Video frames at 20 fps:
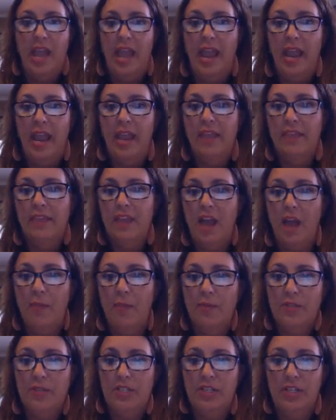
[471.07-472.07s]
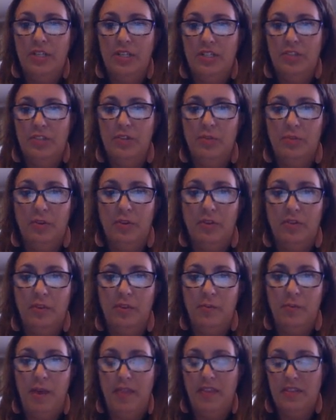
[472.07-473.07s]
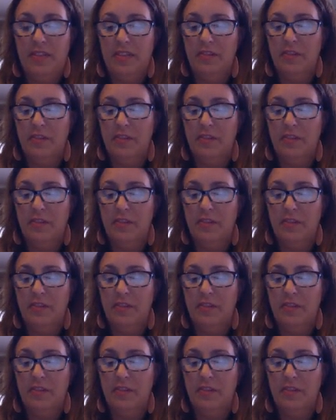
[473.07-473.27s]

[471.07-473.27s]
and the opportunity to improve the methods